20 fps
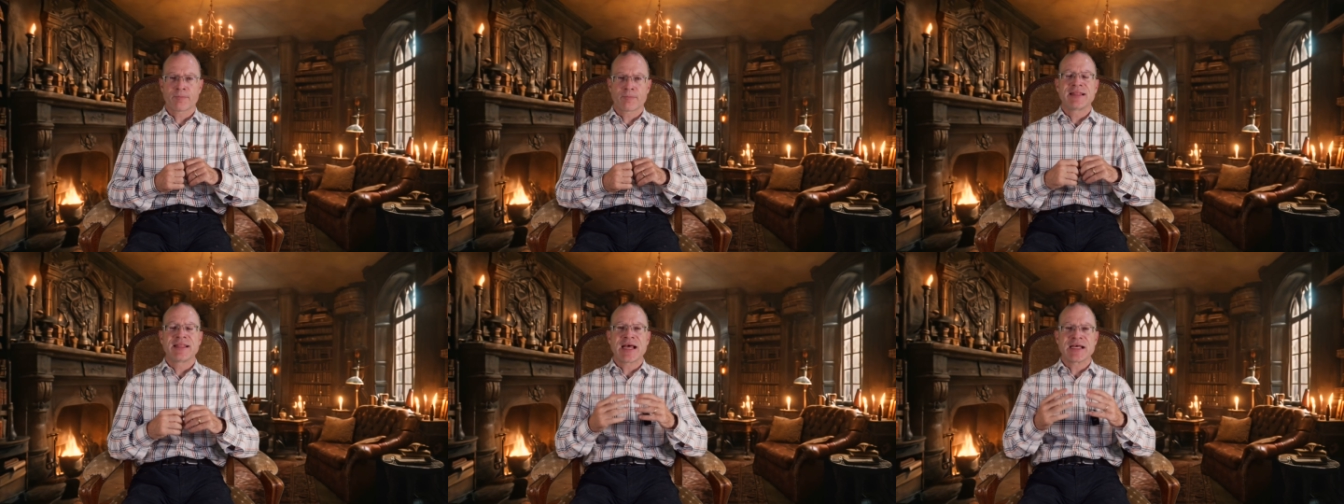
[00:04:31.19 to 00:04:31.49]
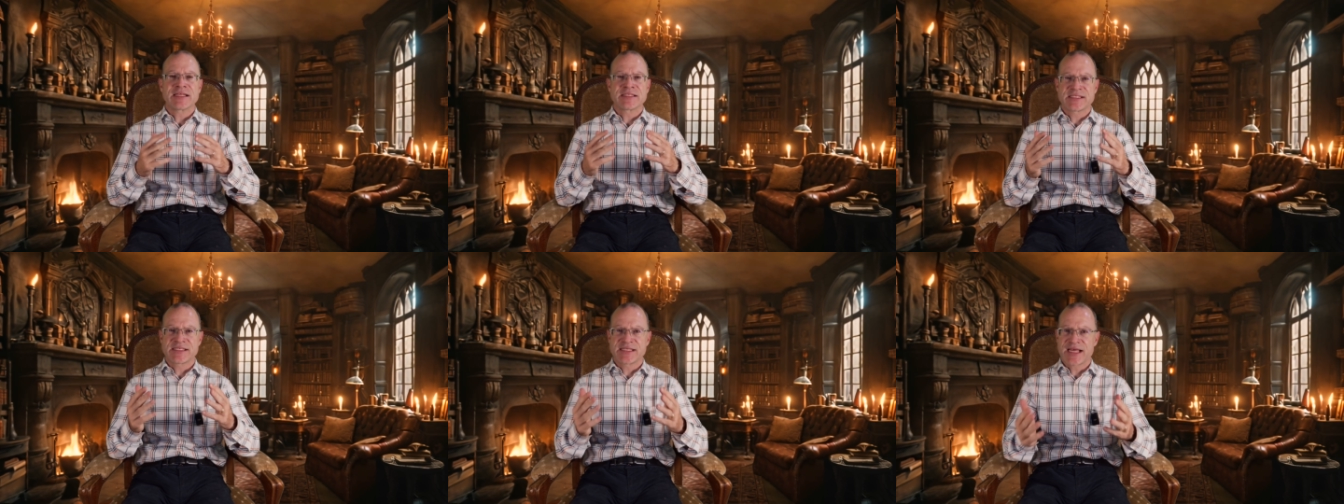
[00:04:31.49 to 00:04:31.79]

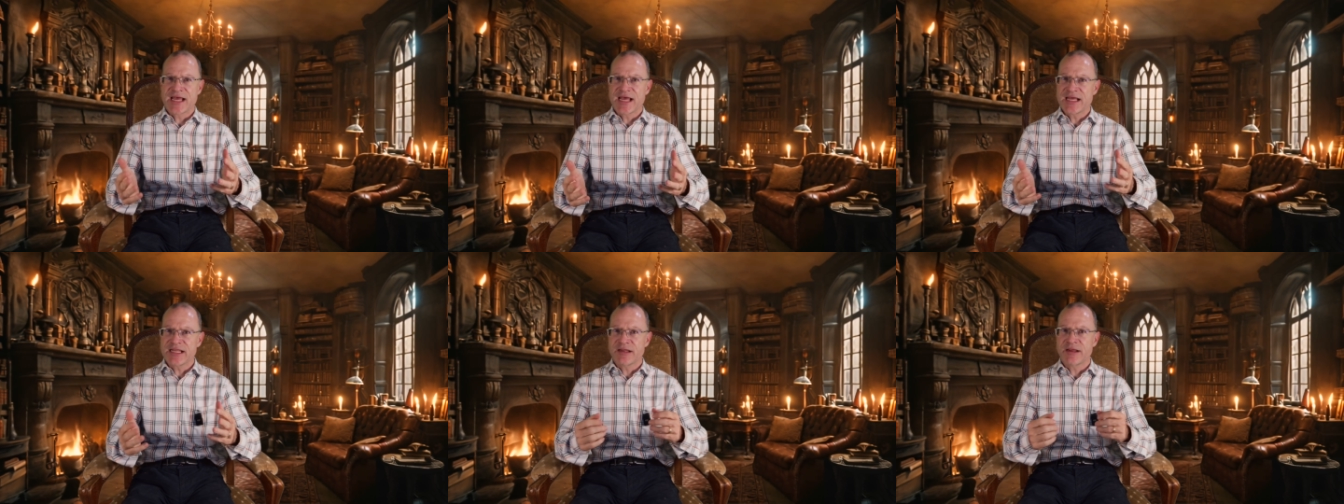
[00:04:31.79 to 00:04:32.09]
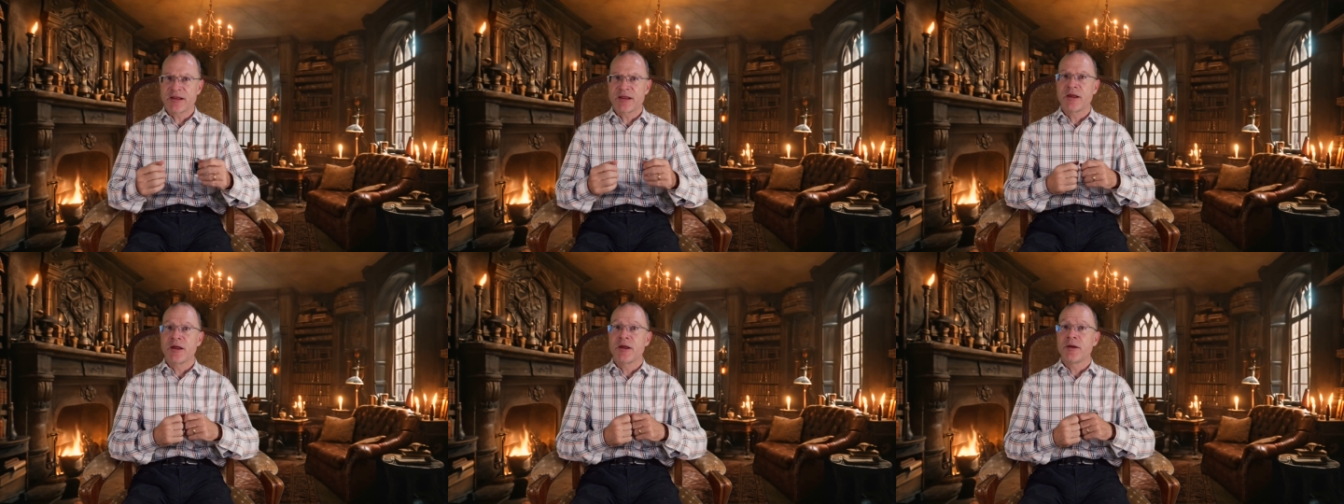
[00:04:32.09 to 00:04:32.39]
That said,
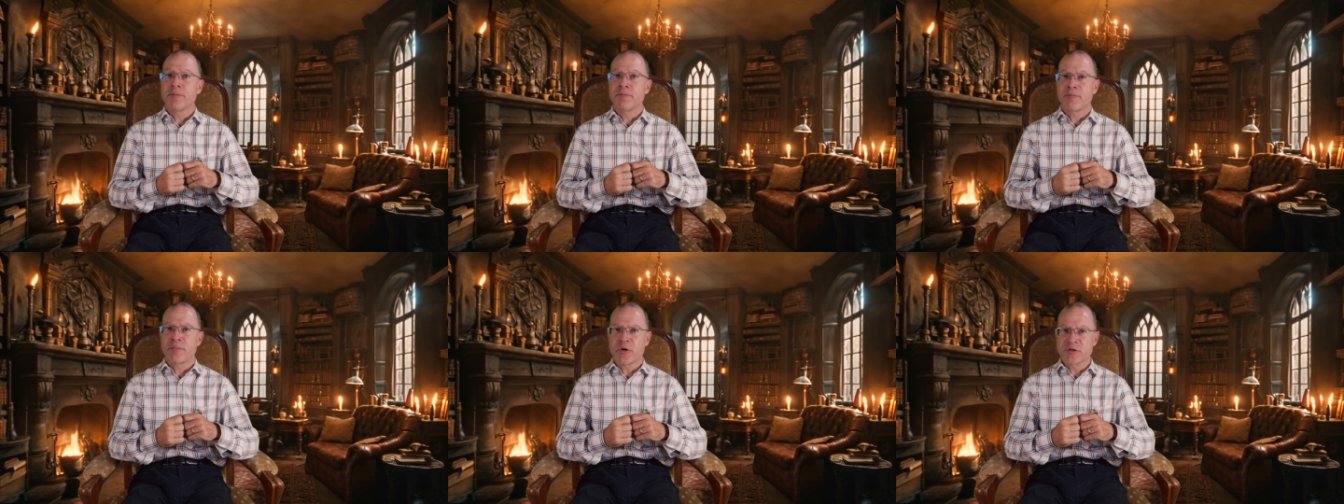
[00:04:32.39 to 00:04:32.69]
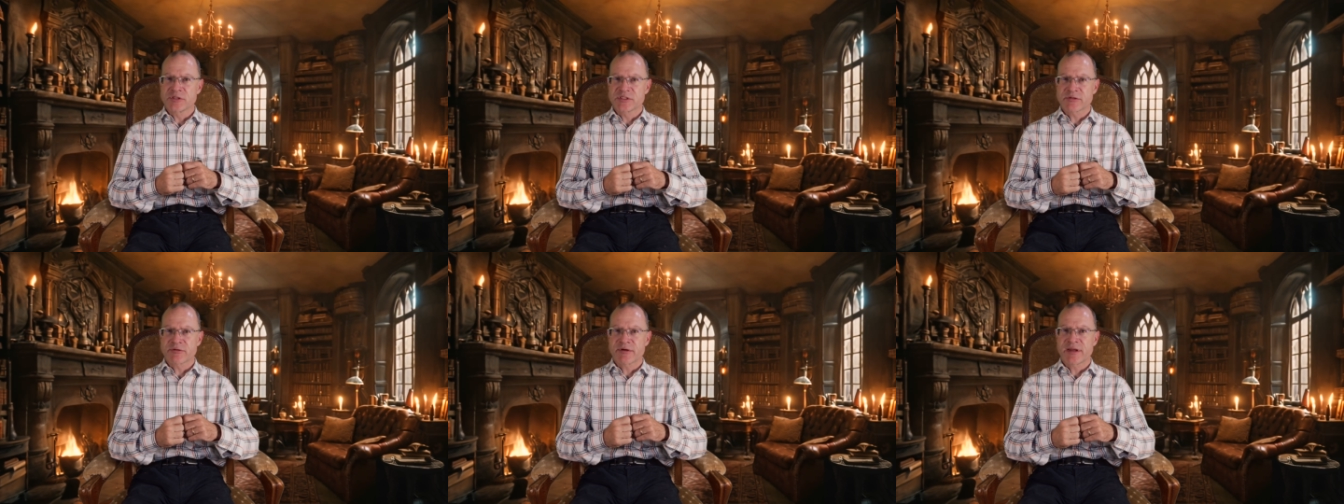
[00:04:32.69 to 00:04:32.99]

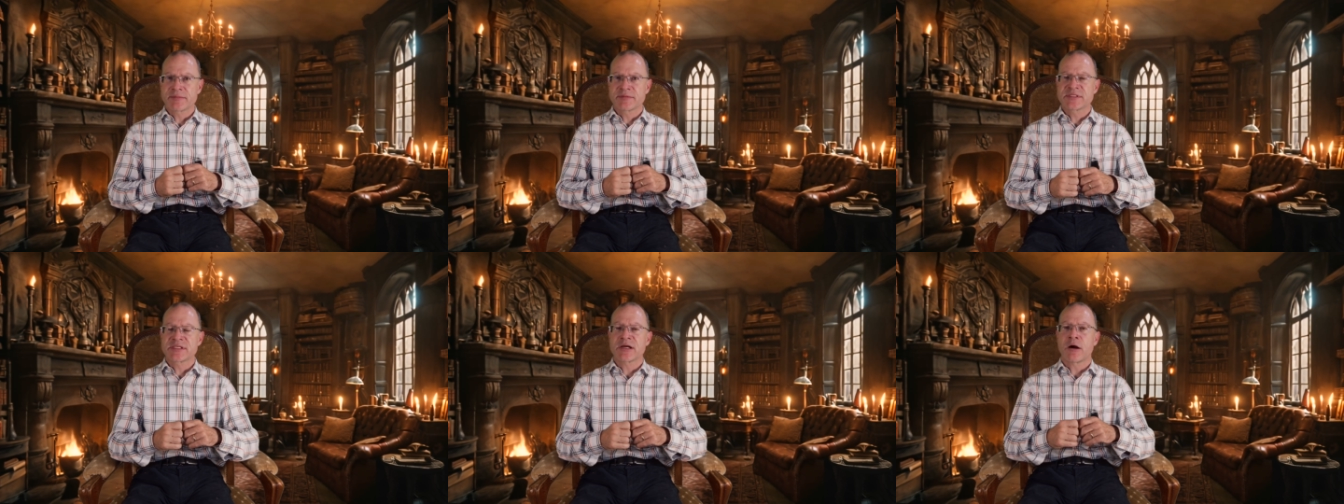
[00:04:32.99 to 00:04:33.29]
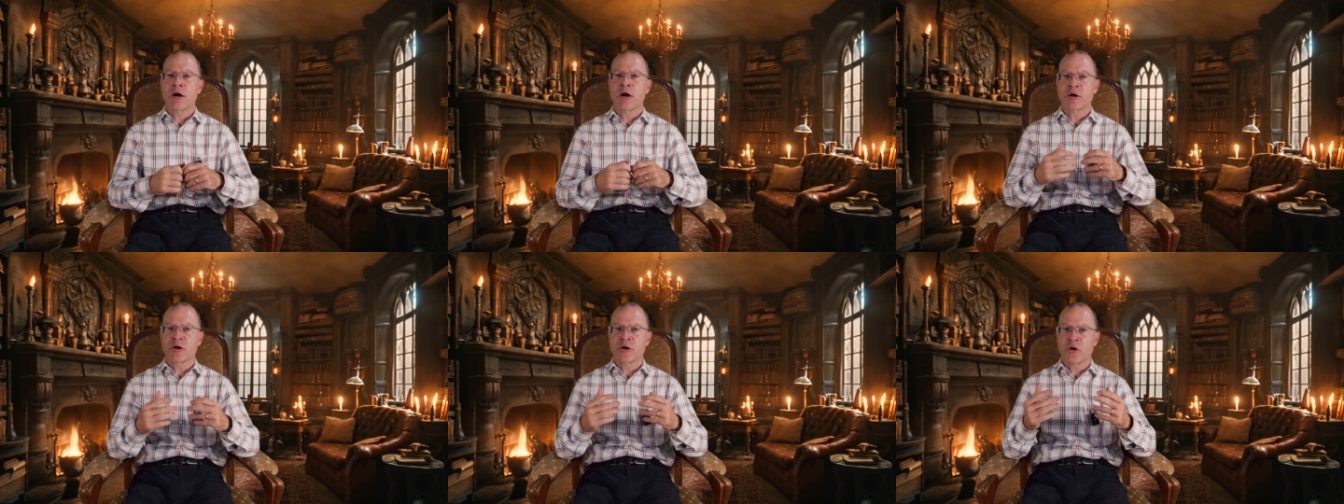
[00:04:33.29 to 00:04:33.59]
both scripts
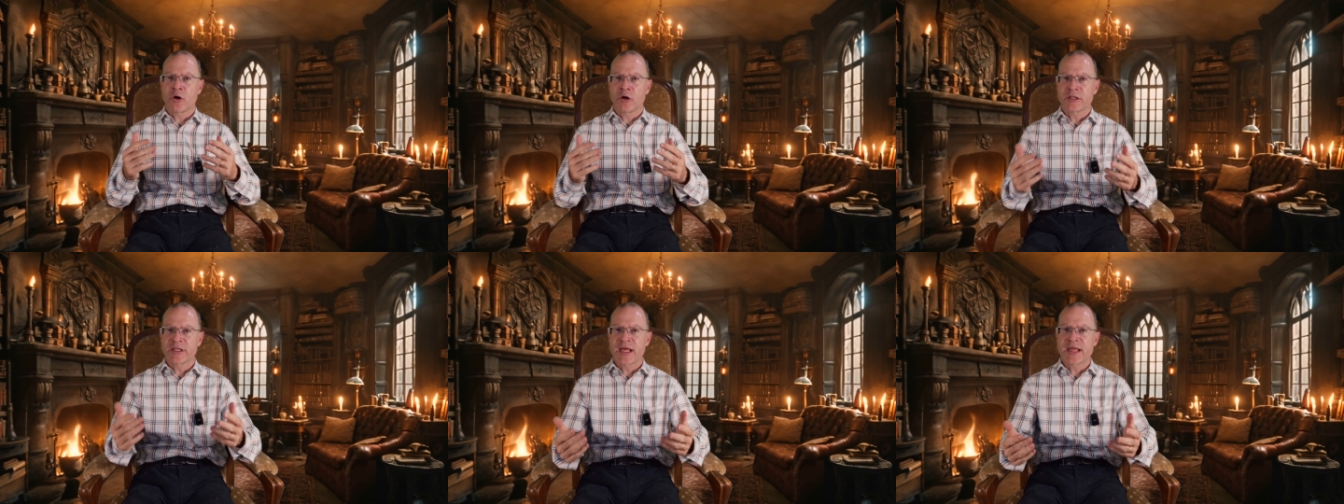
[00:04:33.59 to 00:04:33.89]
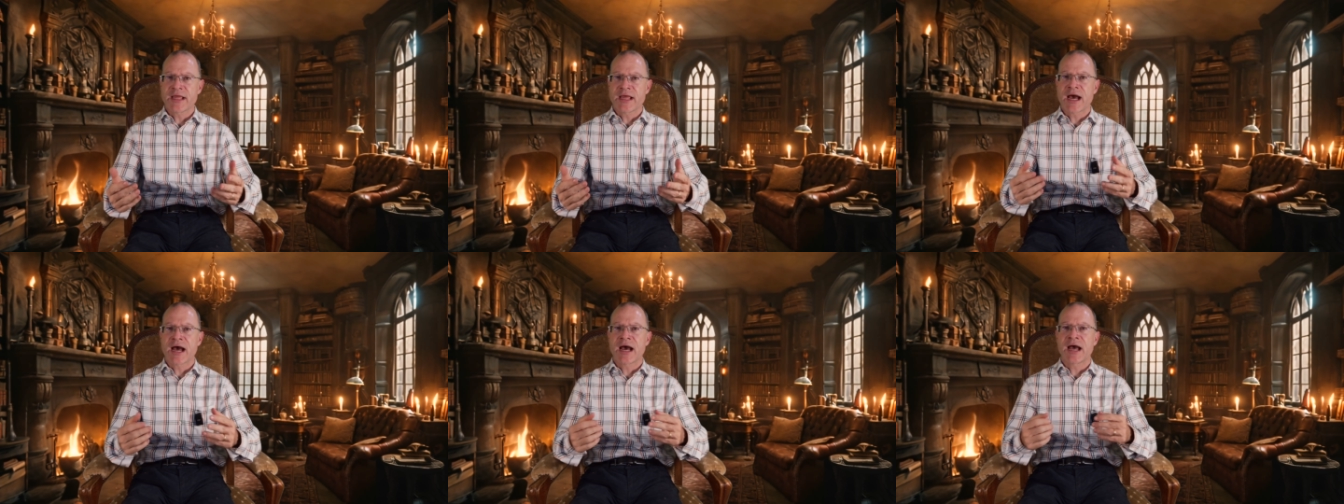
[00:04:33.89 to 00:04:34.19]
are not
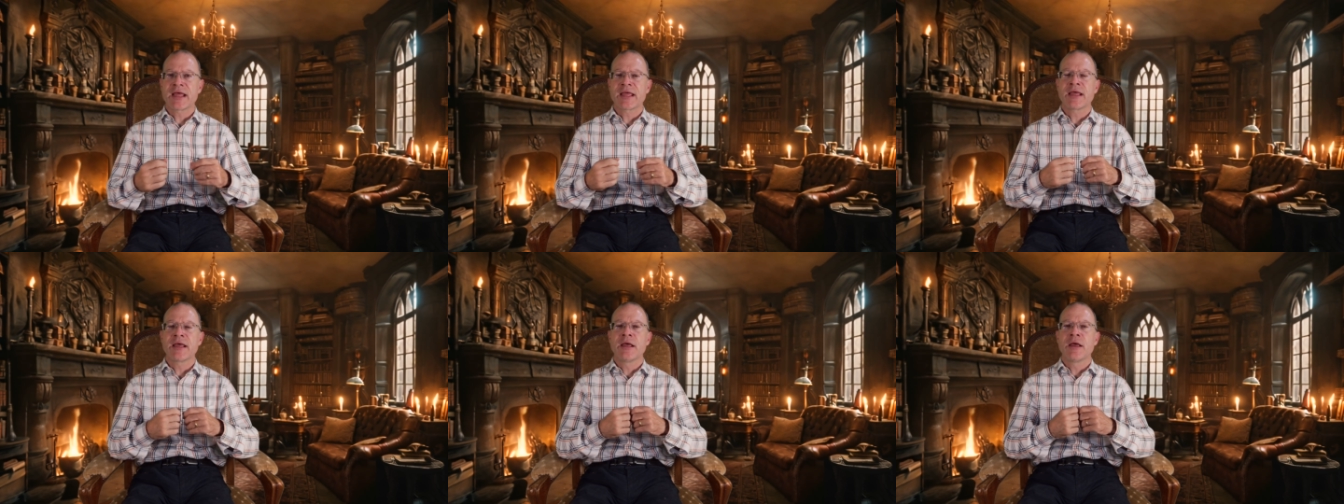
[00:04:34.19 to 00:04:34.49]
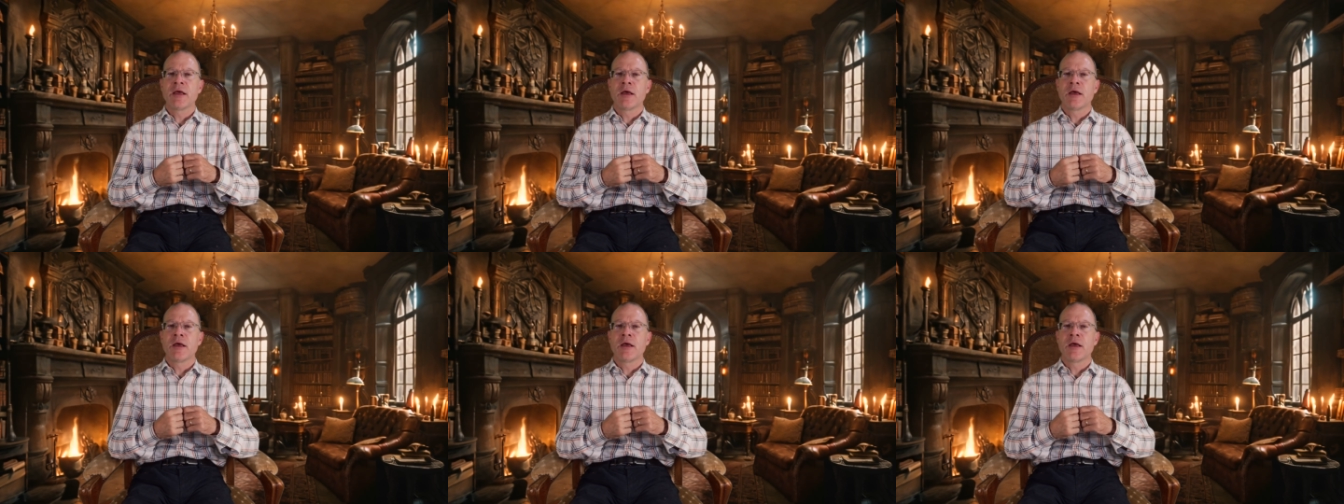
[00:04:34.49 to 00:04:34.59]
A I,